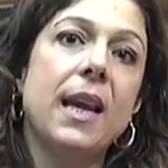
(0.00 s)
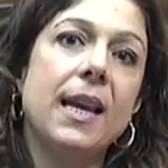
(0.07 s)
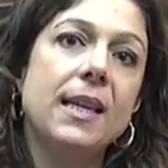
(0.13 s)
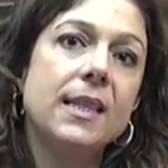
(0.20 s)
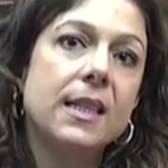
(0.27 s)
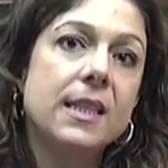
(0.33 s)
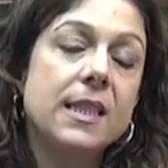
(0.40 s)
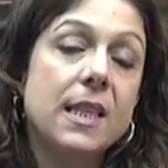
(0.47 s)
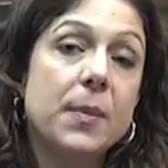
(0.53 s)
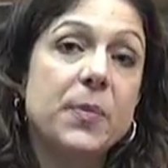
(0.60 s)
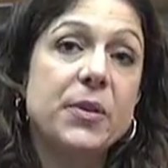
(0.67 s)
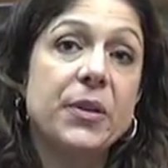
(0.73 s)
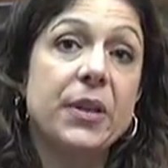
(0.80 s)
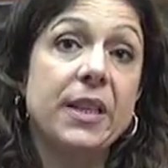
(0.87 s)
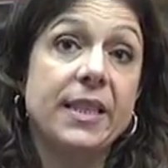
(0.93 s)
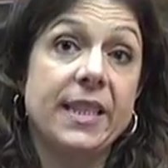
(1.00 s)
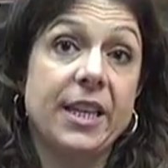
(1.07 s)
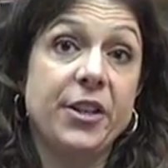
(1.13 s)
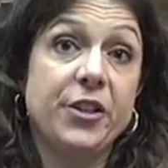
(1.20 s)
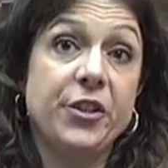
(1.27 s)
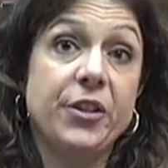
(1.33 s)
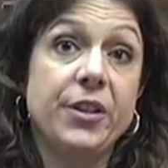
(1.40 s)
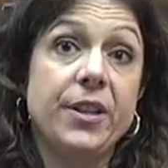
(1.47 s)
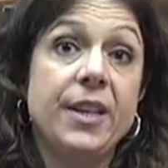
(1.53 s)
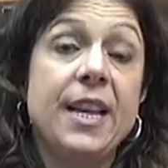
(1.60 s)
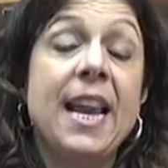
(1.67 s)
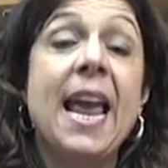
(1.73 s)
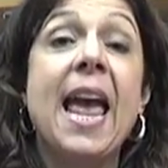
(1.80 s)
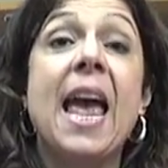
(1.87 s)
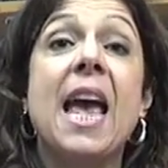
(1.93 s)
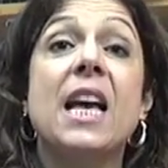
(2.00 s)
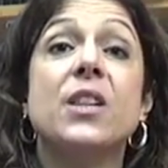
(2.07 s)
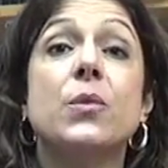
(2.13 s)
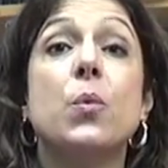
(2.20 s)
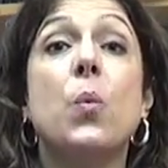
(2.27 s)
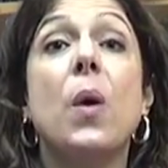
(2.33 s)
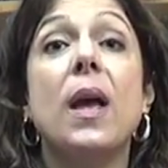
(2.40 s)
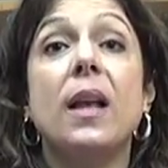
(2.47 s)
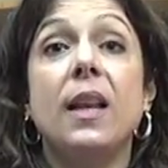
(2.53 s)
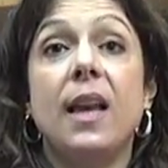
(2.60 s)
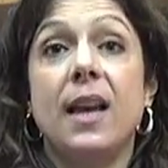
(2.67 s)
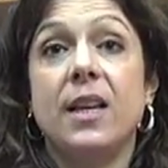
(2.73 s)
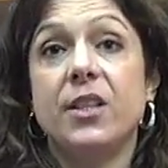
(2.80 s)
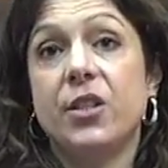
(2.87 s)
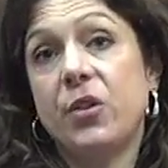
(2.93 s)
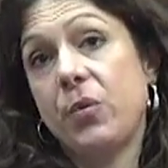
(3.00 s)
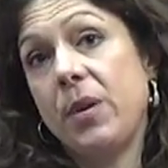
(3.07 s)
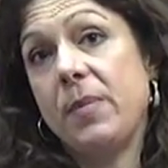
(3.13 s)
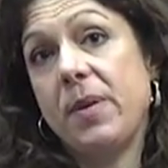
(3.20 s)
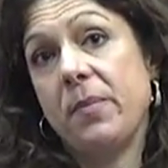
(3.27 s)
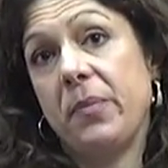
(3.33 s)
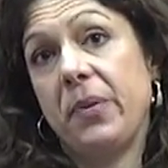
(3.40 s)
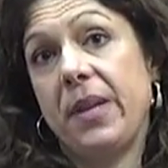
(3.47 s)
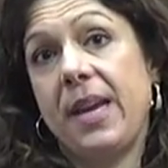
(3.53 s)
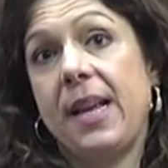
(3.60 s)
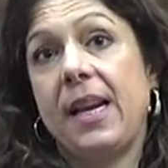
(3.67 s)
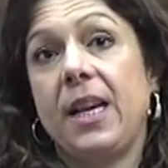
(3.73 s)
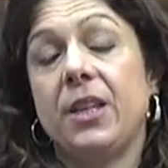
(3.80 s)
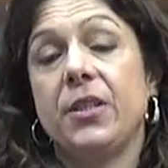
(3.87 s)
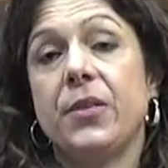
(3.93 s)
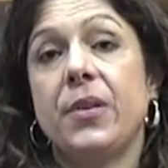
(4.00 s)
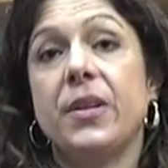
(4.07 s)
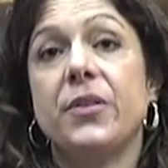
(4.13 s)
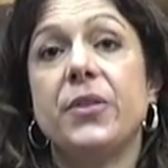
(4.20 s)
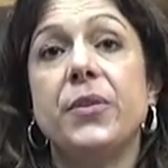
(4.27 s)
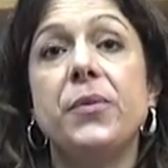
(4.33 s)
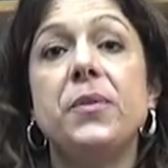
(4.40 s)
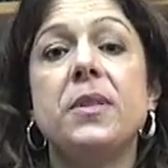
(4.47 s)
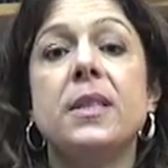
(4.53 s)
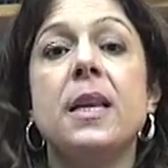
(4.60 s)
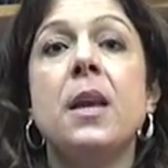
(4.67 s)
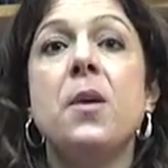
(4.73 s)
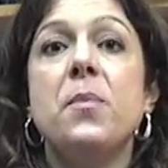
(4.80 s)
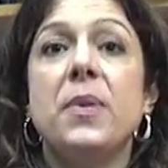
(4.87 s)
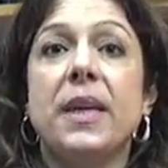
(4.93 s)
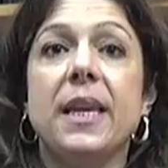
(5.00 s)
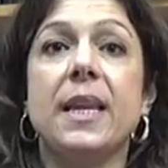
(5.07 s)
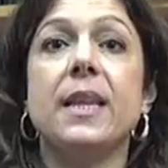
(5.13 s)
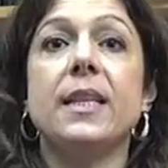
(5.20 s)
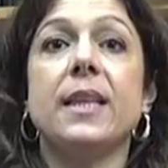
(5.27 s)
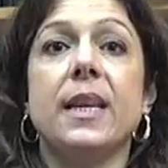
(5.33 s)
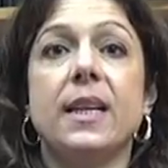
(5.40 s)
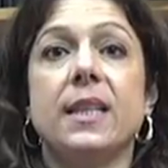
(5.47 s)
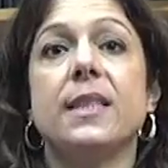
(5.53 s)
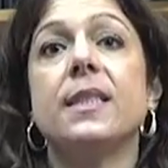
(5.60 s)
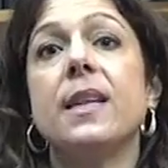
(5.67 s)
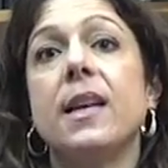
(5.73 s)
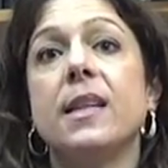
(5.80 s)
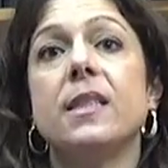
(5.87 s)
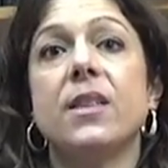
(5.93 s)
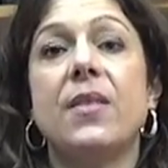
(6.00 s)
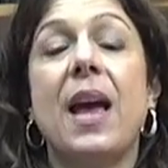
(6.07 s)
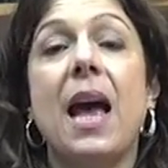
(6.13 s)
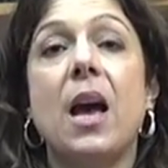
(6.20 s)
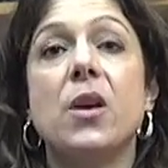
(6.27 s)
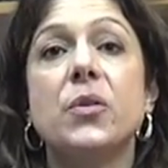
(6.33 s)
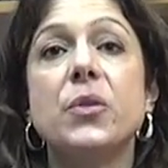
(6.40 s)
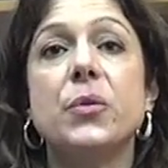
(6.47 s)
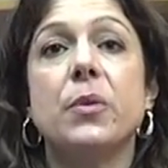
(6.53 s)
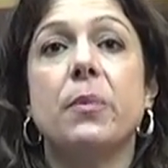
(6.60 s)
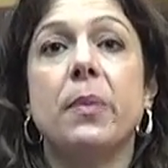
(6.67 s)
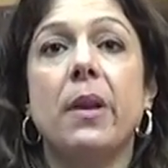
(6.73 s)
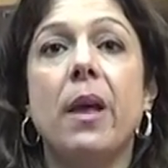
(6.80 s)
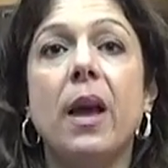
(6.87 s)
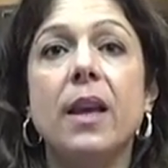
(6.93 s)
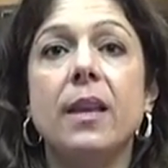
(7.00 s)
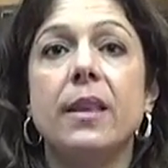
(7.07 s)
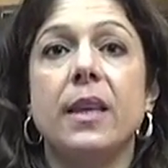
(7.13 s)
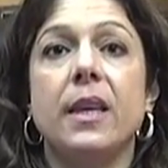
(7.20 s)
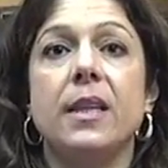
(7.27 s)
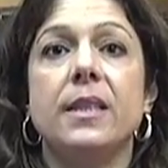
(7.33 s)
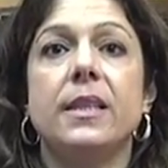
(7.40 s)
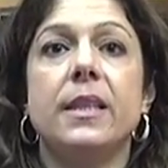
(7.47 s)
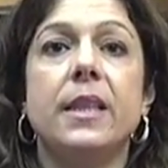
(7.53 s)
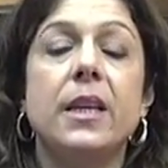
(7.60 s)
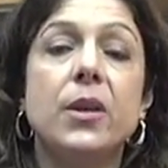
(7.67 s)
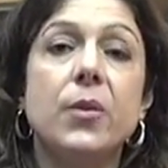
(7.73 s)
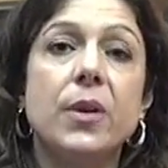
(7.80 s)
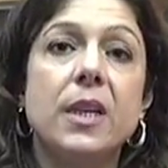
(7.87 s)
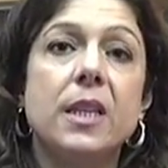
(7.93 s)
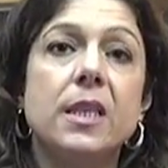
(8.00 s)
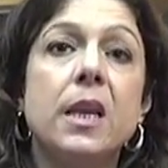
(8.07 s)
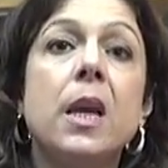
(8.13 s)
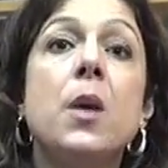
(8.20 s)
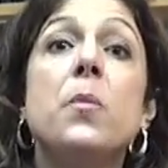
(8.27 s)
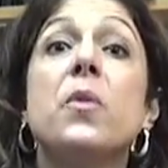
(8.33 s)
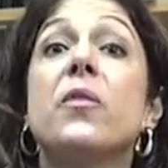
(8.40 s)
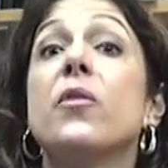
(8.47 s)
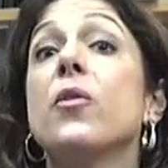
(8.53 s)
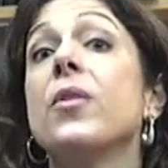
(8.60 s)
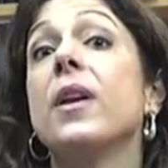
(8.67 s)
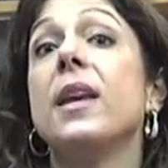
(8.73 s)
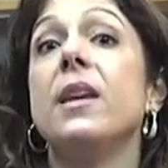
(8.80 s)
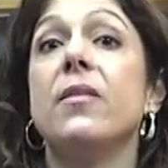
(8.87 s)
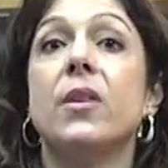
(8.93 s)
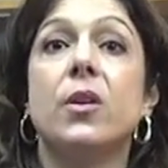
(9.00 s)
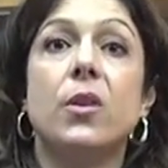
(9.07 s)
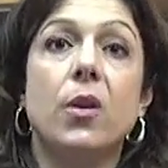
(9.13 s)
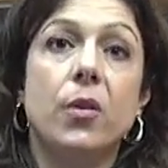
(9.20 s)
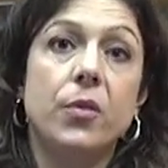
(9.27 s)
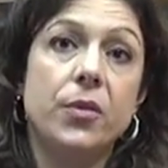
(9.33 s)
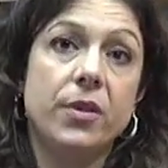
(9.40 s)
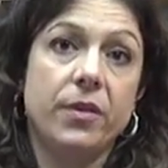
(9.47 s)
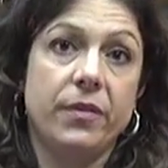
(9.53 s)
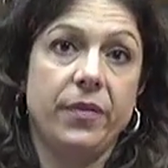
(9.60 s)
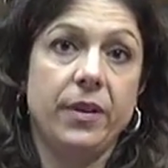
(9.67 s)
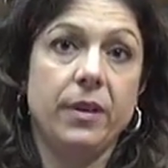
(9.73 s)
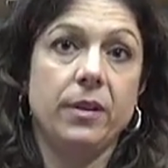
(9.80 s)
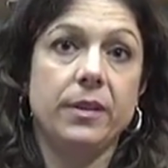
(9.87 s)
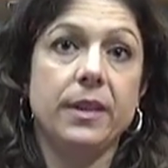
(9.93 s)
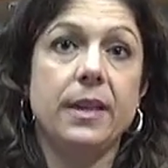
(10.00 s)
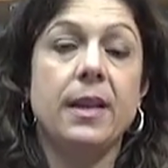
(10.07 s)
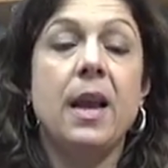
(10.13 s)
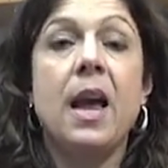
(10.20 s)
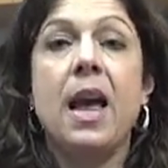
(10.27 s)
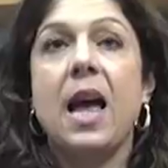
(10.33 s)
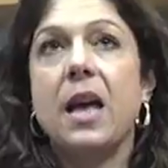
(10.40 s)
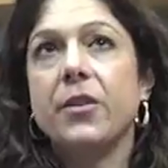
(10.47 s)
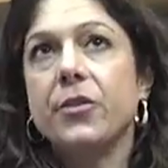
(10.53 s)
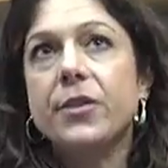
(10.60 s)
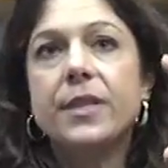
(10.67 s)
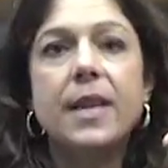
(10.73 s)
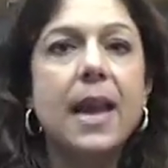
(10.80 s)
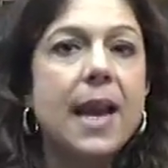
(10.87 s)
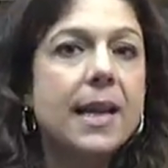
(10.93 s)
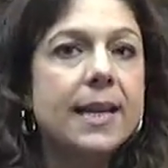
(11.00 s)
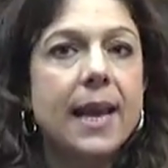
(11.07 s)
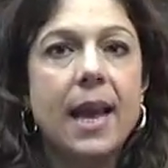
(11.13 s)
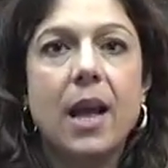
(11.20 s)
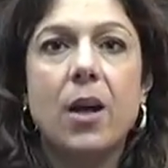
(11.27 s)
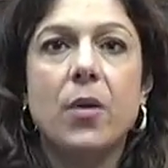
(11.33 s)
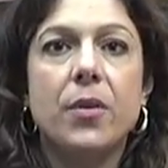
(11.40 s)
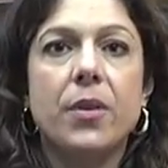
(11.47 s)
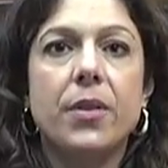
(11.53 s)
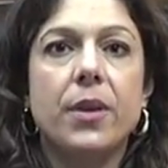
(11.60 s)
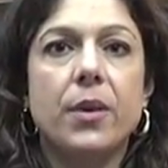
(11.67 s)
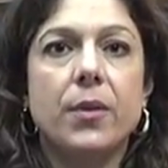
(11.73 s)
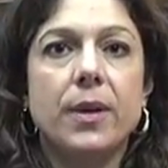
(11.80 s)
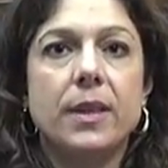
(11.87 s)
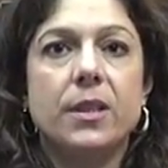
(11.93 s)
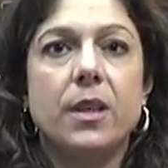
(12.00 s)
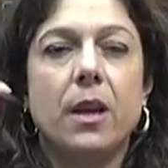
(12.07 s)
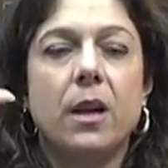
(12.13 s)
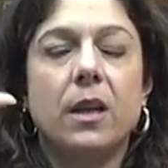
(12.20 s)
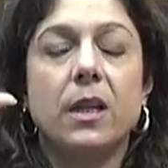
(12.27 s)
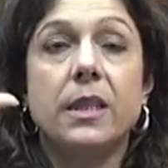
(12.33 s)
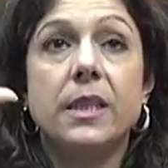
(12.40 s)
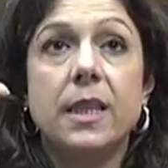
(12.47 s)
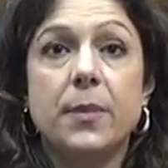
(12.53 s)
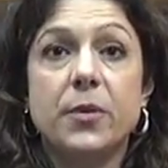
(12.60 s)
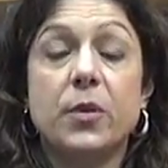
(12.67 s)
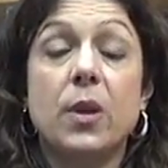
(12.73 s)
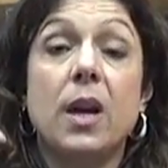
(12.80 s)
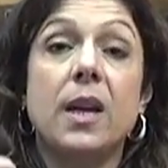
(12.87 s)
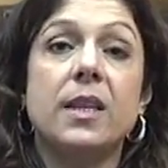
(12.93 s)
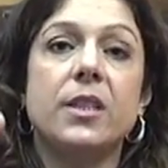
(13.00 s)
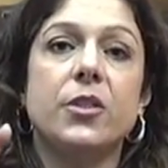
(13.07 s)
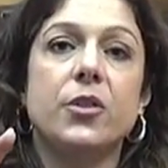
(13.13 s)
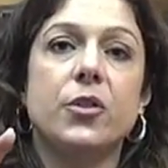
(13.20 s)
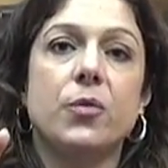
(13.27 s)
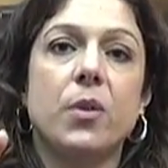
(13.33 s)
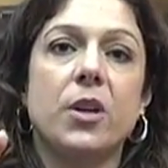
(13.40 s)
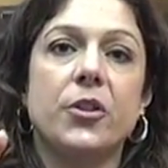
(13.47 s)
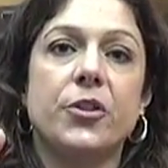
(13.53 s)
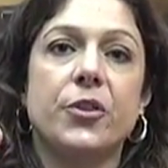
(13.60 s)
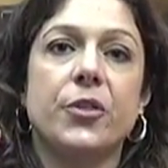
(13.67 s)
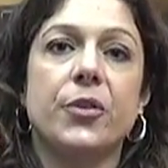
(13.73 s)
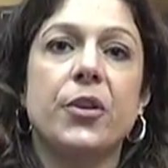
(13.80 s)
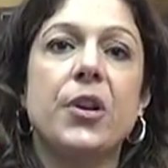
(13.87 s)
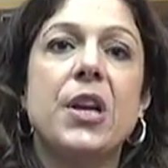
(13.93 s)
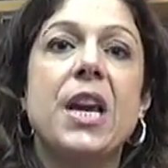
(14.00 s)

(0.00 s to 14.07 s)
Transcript: case conceptualization as well as treatment planning, so that students begin to get a sense of how to apply these theories before they even go to the field and understand how the theories conceptualize and structure